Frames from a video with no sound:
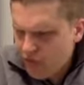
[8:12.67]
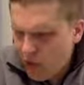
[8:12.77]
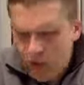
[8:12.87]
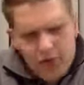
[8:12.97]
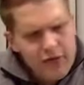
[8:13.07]

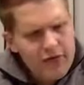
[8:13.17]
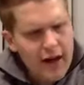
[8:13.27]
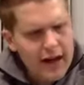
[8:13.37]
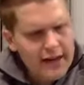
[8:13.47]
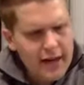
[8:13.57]
really
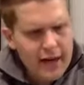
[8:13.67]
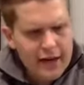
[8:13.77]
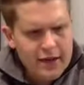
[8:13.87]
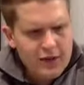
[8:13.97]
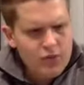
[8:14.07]
fine
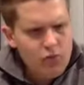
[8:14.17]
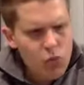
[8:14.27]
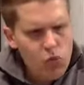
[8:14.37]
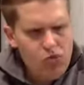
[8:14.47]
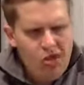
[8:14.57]
tannins,
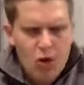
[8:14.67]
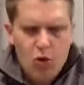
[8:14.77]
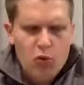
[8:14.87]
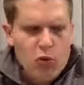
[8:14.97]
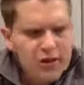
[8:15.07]

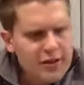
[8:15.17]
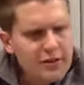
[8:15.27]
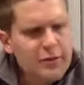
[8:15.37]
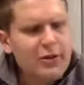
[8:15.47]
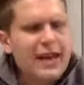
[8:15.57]
really,
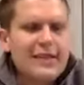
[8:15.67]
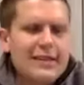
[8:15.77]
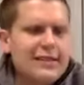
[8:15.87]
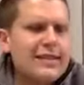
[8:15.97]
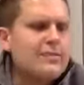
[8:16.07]
at
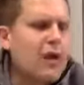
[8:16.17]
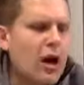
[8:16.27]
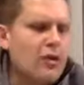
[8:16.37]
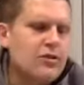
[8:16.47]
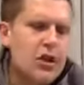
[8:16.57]
least in this
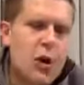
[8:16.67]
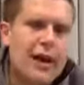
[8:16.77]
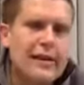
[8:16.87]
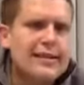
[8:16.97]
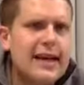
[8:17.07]
bottle. So
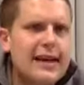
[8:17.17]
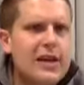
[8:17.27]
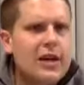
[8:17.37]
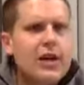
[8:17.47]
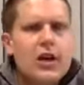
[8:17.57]
like I said,
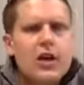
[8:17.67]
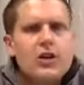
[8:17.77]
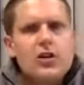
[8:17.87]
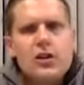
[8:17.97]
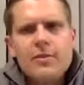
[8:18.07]

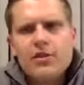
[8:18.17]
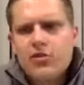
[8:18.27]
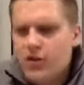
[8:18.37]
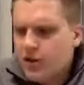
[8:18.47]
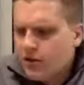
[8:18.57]
you need to make
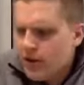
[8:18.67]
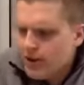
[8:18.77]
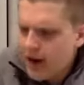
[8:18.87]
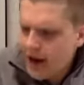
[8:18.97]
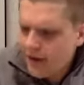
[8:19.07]
sure you get the right
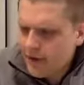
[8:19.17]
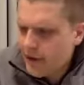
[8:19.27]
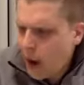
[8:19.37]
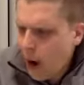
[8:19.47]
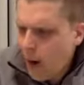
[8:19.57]

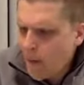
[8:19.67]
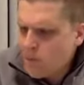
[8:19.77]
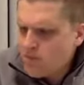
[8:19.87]
bottle.